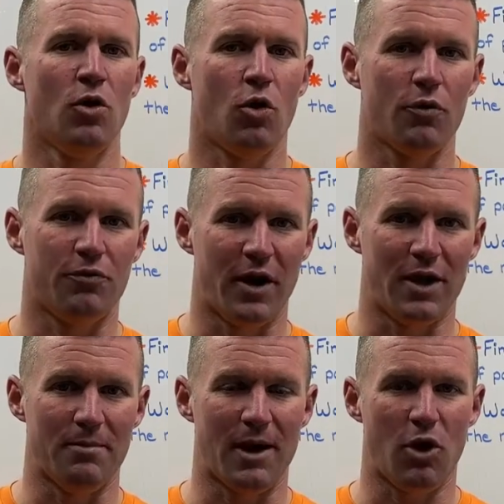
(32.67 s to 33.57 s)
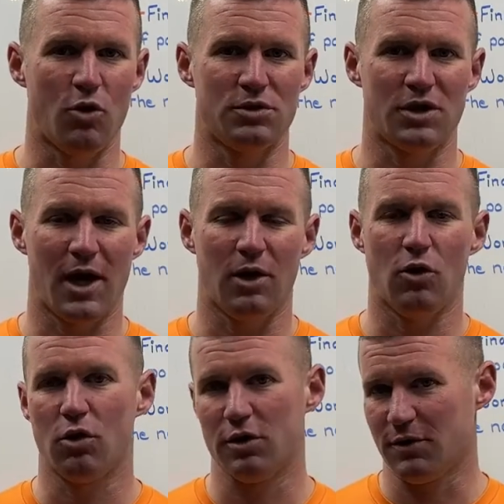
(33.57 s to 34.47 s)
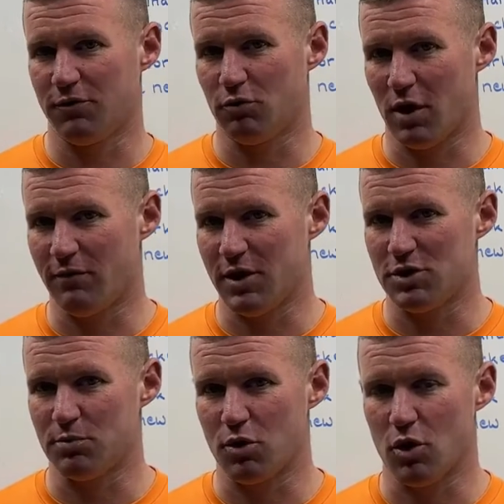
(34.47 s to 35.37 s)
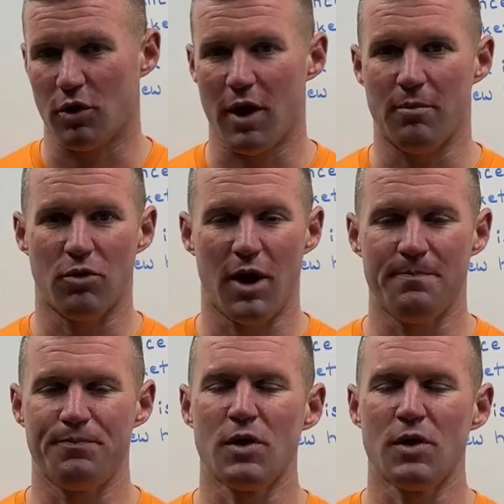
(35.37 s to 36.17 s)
or Fannie Mae HomeStyle or a different renovation program, right?